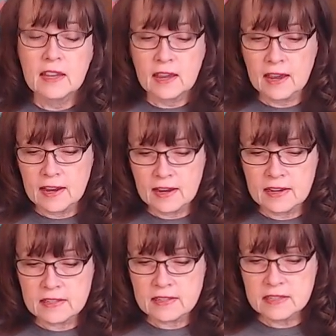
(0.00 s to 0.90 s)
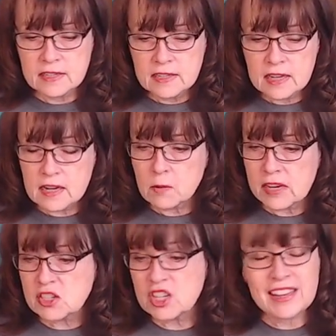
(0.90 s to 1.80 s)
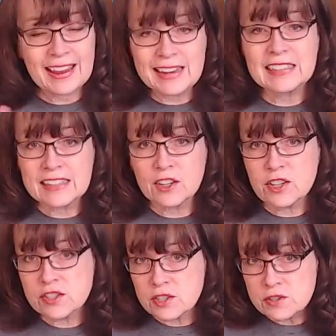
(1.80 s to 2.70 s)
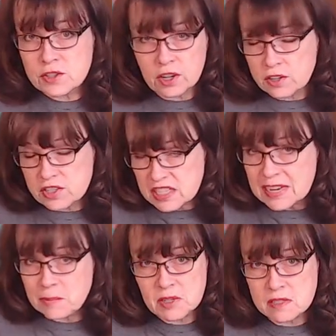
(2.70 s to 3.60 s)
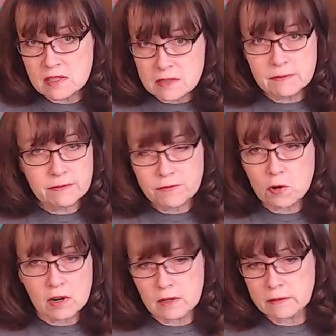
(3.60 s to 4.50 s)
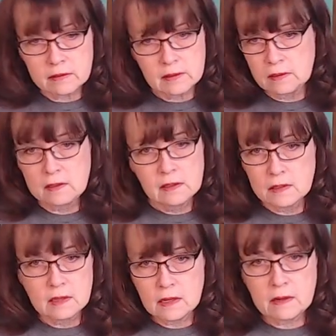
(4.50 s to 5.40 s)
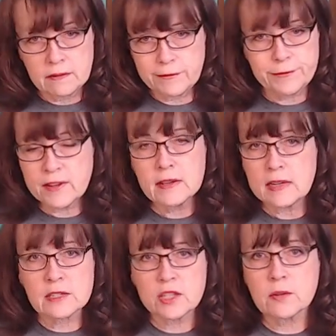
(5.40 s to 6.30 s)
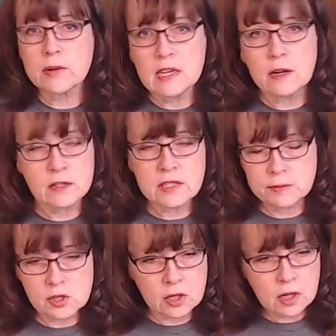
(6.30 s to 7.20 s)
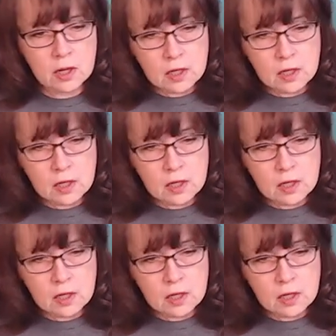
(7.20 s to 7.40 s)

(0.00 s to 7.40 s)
And anyway, she can't lick her suit her staples for for the next three years, I'm sure.